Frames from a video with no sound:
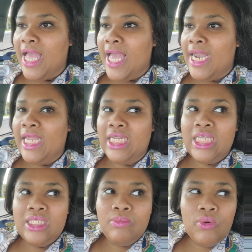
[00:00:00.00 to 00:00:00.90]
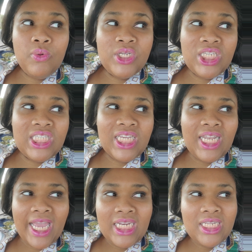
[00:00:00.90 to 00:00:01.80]
And then she sent
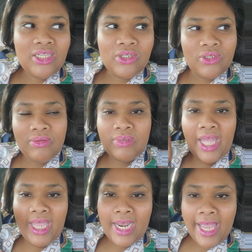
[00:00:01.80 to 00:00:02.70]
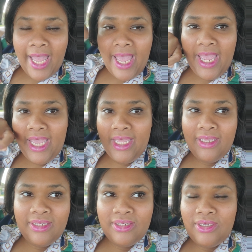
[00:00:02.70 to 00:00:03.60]
like the little thing like,
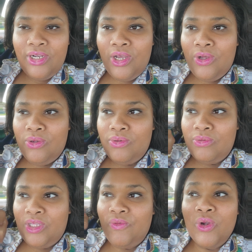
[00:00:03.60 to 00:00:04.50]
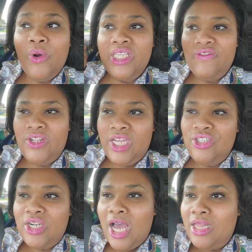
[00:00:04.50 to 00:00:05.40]
"Hey, the request for the
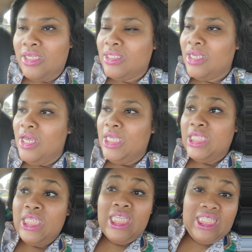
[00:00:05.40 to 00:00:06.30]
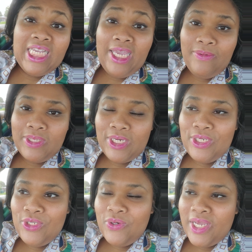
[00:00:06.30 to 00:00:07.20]
$100," since he said he was
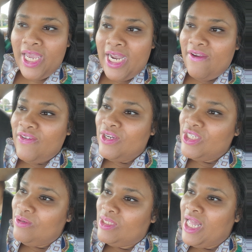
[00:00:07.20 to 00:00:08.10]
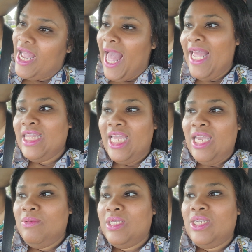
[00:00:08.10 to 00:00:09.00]
gonna do it. And at first she was like, "I didn't think
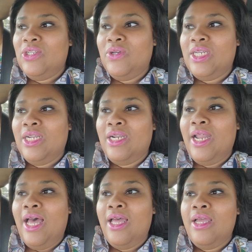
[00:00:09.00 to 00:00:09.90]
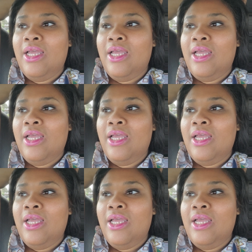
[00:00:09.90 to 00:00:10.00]
he was gonna do it, da da da."